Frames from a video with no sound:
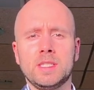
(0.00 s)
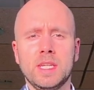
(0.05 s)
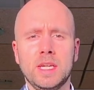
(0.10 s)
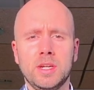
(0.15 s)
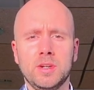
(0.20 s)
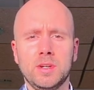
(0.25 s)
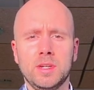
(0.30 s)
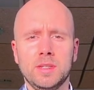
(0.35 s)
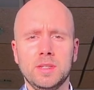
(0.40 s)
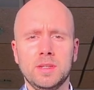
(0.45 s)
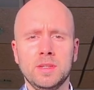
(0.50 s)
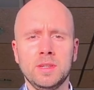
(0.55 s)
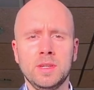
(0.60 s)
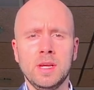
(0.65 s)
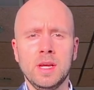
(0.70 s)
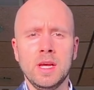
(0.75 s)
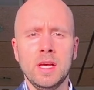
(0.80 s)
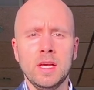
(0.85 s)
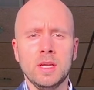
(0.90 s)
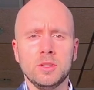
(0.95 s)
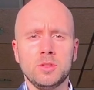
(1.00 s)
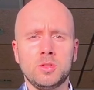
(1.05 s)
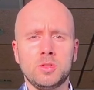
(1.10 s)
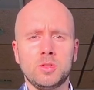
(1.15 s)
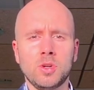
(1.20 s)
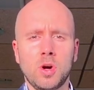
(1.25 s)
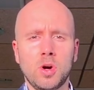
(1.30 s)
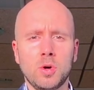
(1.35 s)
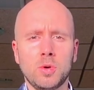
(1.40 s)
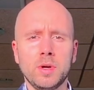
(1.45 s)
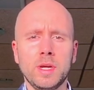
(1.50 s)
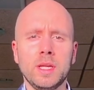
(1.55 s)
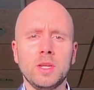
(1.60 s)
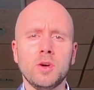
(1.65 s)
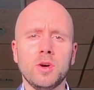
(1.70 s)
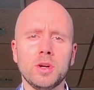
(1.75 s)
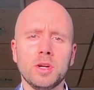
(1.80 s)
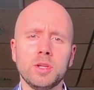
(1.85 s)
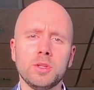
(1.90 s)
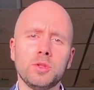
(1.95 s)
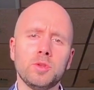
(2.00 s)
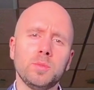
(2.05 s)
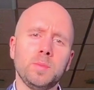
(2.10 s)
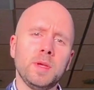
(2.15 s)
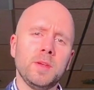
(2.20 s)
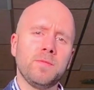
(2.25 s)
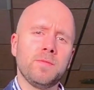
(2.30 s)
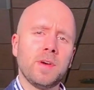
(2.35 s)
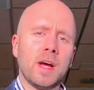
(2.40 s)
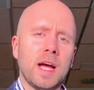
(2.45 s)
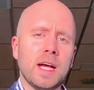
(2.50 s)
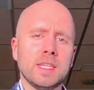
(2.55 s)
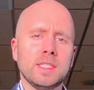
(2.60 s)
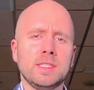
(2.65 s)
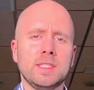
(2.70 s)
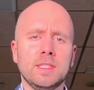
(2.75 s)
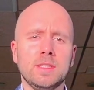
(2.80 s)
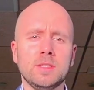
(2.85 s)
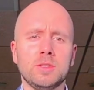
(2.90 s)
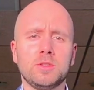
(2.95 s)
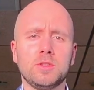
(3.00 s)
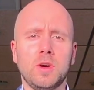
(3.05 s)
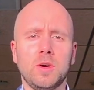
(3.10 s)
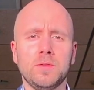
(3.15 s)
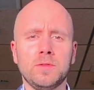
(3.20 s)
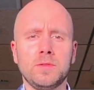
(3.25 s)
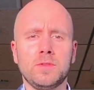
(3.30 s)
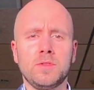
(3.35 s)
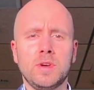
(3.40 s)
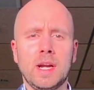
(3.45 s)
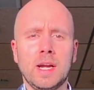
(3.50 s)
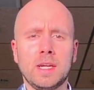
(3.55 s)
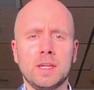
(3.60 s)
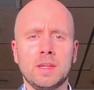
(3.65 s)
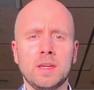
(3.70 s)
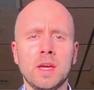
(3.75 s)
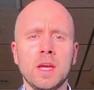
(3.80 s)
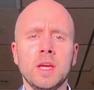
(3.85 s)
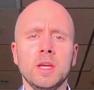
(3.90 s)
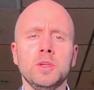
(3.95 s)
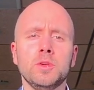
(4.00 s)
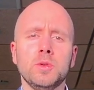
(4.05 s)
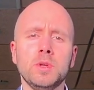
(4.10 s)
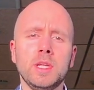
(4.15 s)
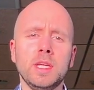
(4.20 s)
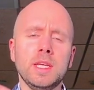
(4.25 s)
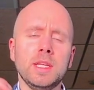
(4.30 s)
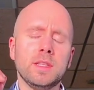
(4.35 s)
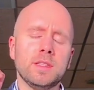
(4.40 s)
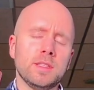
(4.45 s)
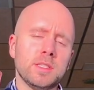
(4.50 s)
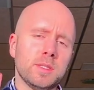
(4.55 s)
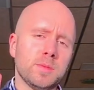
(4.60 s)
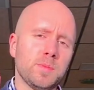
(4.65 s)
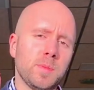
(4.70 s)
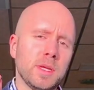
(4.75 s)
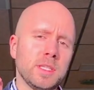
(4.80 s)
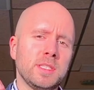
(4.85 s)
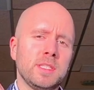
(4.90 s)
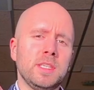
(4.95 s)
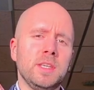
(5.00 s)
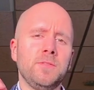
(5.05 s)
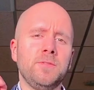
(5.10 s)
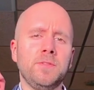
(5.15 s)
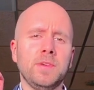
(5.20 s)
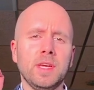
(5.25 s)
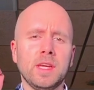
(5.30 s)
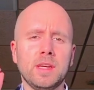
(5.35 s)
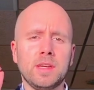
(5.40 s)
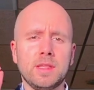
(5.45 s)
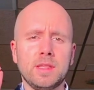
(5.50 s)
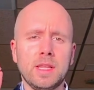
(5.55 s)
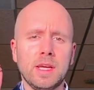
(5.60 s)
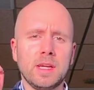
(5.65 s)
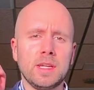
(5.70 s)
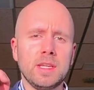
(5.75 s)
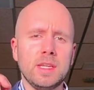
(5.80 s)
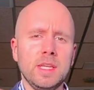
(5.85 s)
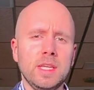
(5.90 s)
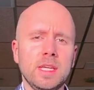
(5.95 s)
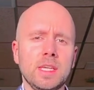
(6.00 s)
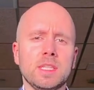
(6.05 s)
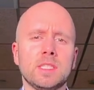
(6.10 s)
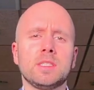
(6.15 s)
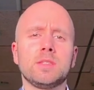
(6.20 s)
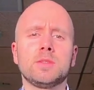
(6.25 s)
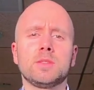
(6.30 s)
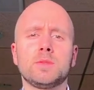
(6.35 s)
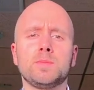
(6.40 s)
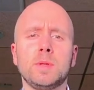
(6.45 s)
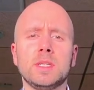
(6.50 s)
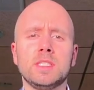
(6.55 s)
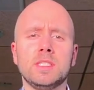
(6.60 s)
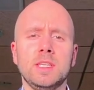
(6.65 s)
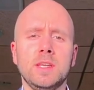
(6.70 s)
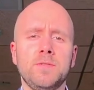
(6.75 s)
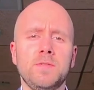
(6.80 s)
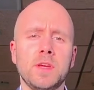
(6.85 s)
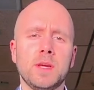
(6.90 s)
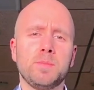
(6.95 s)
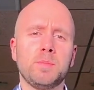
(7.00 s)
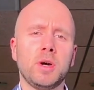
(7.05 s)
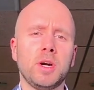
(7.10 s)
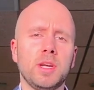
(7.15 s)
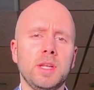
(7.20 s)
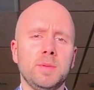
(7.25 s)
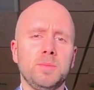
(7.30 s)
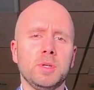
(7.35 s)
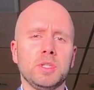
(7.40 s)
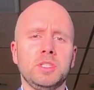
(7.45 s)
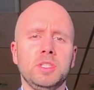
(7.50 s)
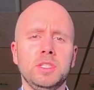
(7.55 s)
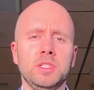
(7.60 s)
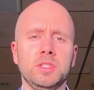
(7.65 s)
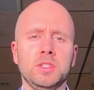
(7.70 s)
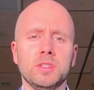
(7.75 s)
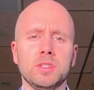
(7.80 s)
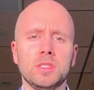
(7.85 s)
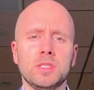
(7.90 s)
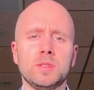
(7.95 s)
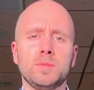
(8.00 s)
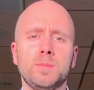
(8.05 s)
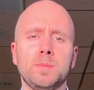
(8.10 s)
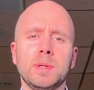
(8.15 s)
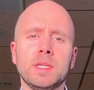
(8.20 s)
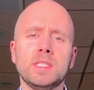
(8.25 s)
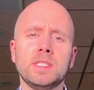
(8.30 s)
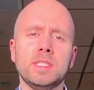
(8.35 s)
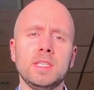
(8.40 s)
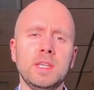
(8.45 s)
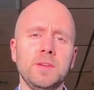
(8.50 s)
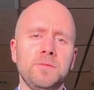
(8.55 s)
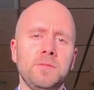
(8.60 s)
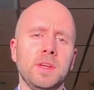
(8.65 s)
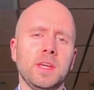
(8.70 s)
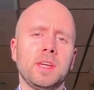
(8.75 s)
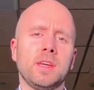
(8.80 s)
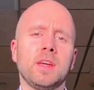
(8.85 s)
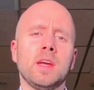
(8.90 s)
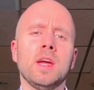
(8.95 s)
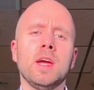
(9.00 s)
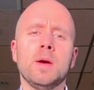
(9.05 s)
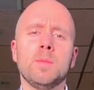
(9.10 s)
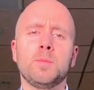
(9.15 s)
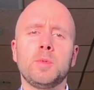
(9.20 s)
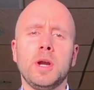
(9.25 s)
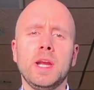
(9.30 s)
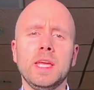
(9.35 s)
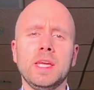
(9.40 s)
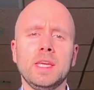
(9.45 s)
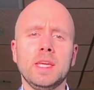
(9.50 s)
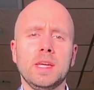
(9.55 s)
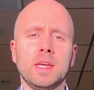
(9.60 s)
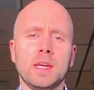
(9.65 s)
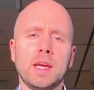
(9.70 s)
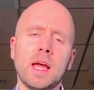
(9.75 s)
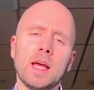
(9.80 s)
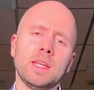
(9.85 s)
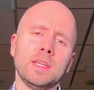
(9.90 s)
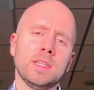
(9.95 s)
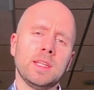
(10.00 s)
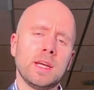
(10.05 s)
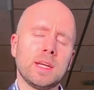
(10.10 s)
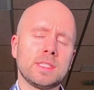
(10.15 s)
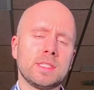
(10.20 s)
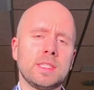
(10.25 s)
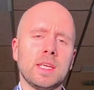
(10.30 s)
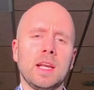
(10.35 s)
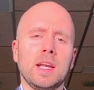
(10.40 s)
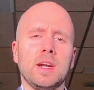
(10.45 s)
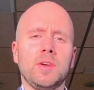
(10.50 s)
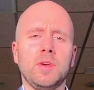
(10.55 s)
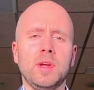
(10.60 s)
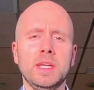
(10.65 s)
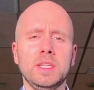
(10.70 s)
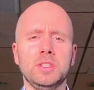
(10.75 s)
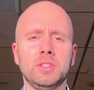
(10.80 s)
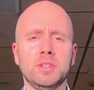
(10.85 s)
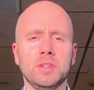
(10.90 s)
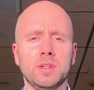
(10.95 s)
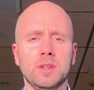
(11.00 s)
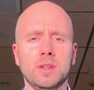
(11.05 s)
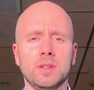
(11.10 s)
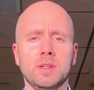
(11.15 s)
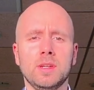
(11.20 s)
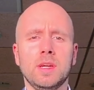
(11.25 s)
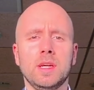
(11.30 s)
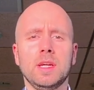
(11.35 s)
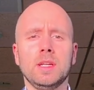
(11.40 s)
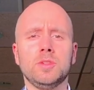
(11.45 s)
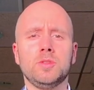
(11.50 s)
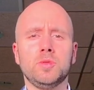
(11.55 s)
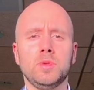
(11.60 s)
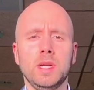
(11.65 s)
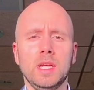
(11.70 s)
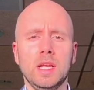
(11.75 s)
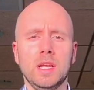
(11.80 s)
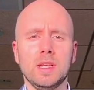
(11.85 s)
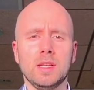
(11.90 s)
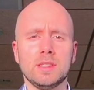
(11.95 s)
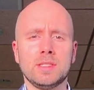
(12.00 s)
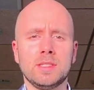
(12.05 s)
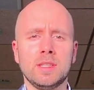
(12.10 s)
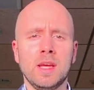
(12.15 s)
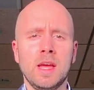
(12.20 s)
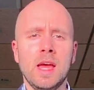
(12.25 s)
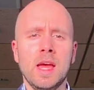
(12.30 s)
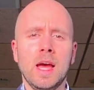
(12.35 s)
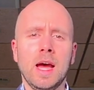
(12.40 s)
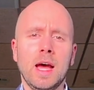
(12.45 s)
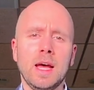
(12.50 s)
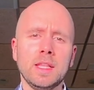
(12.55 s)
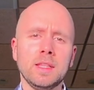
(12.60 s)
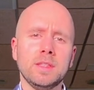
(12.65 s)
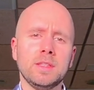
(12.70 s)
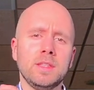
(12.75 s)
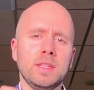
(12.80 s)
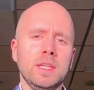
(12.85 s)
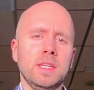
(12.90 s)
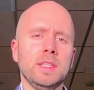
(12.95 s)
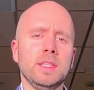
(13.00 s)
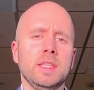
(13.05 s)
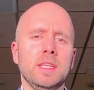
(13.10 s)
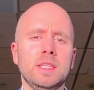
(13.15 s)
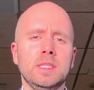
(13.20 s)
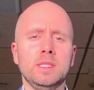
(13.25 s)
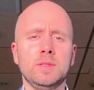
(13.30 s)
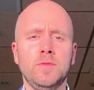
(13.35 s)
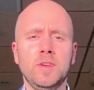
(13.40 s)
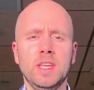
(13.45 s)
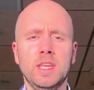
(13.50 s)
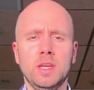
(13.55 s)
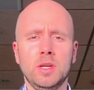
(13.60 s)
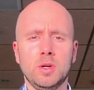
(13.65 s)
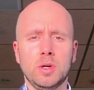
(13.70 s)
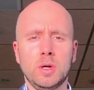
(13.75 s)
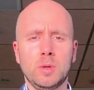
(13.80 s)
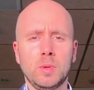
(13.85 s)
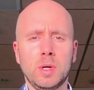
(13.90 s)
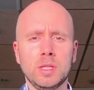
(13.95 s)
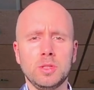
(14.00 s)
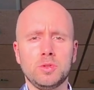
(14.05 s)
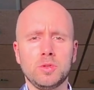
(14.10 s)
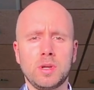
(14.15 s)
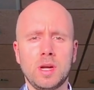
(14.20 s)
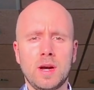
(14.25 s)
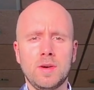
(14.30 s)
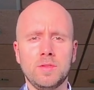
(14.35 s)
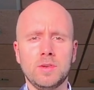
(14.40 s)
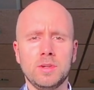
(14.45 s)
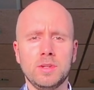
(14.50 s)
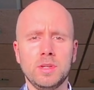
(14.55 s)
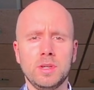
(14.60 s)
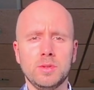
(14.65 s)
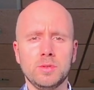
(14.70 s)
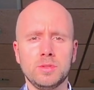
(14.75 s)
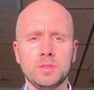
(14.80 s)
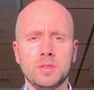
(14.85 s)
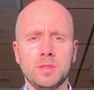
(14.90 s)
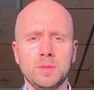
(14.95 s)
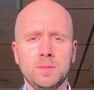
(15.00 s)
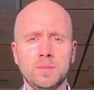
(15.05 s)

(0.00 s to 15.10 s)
terrain. So in order to be fast in the soft track, you need specific techniques, specific body positions, specific braking and acceleration drills, and in this video I want to cover those.